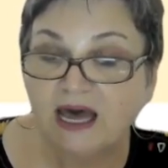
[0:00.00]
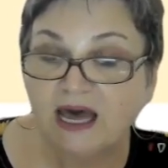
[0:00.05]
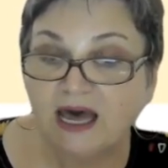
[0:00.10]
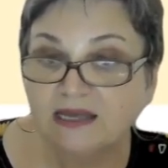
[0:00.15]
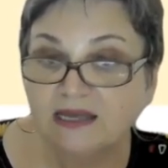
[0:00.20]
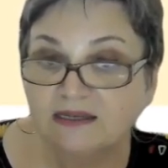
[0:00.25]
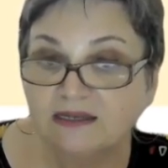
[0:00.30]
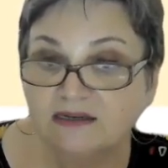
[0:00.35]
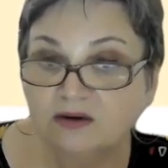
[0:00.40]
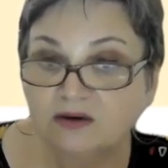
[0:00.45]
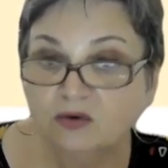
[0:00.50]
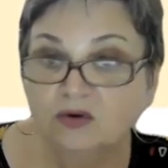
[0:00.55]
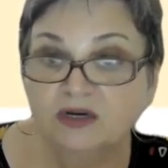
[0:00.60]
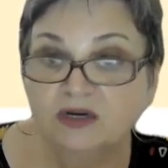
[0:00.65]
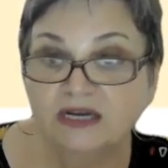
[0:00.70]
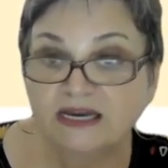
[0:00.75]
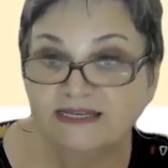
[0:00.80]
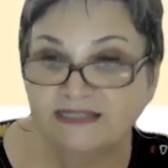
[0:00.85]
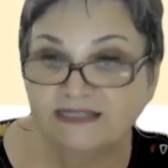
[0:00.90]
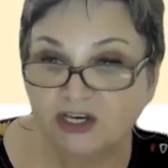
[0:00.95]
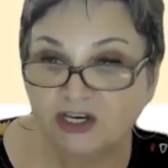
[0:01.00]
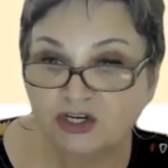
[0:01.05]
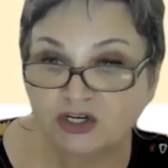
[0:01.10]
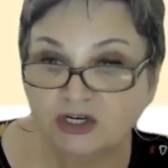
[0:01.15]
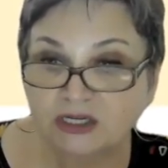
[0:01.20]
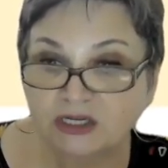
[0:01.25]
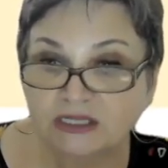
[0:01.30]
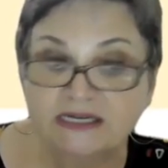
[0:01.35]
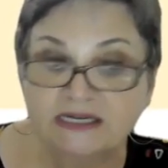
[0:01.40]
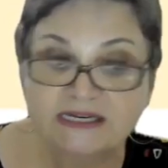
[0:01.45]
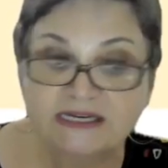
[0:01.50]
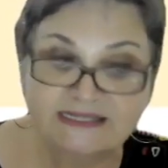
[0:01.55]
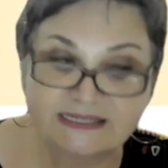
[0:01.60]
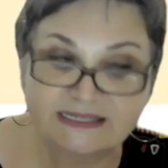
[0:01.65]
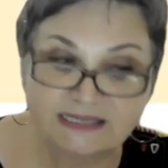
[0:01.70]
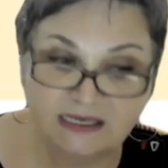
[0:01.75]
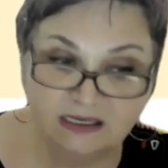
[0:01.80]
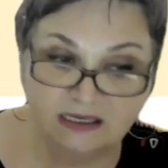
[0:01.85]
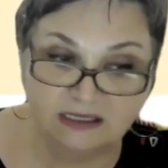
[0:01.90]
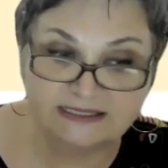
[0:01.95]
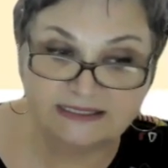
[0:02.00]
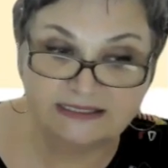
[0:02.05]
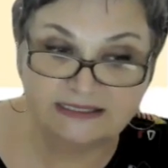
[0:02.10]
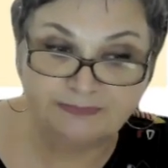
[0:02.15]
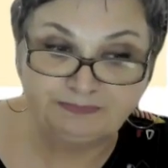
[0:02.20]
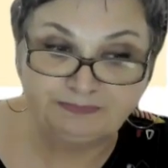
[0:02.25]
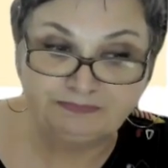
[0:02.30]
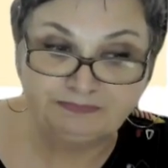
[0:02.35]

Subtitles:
and organizational skills.